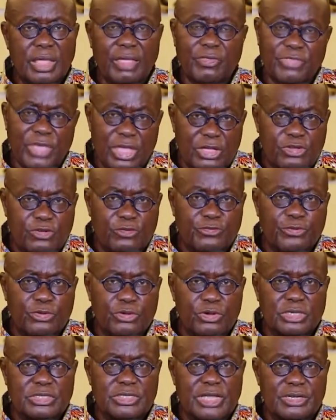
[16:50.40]
I thank you for
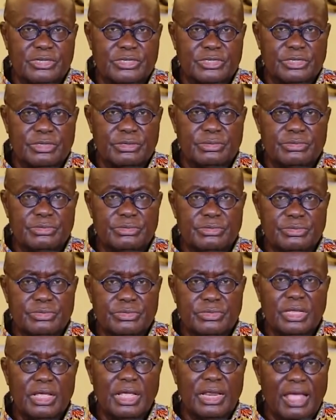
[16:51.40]
your attention,
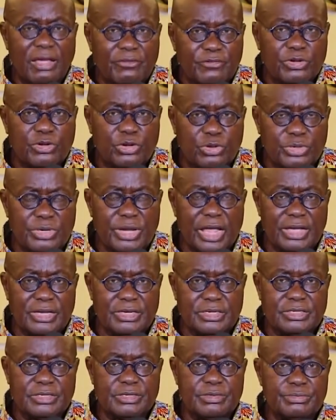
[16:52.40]
and have a good
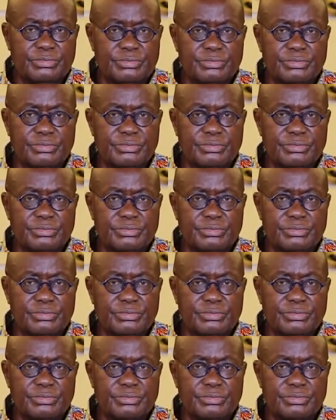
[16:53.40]
night.